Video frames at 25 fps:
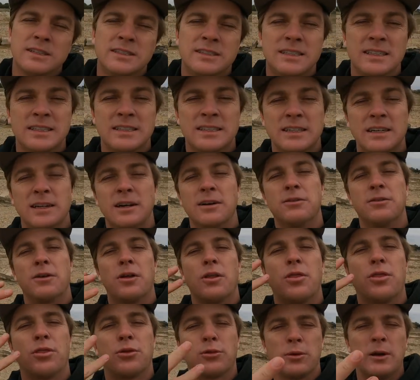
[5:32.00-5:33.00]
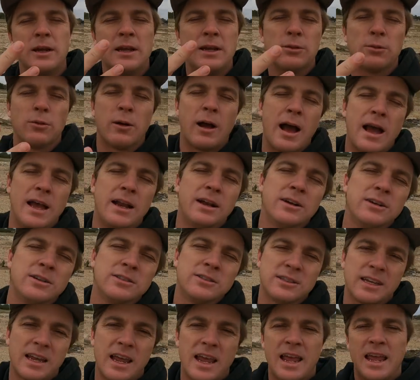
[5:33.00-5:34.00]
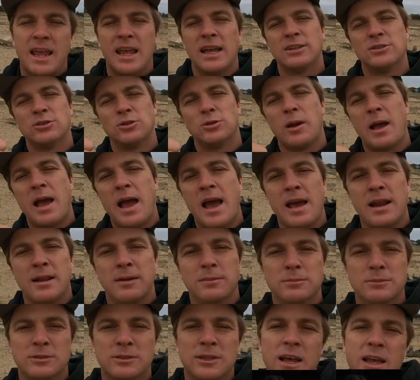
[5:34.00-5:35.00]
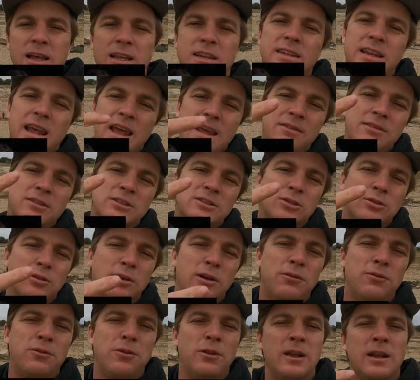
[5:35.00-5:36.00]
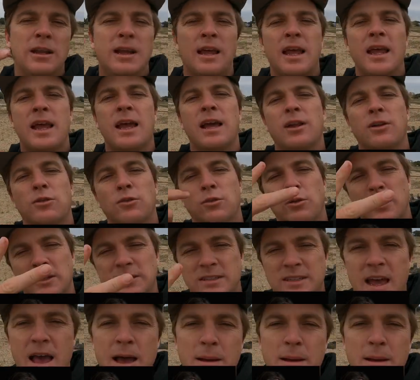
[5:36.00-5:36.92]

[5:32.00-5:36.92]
consisted of three riders: Andrew Adams, Davis Griffin, and Chris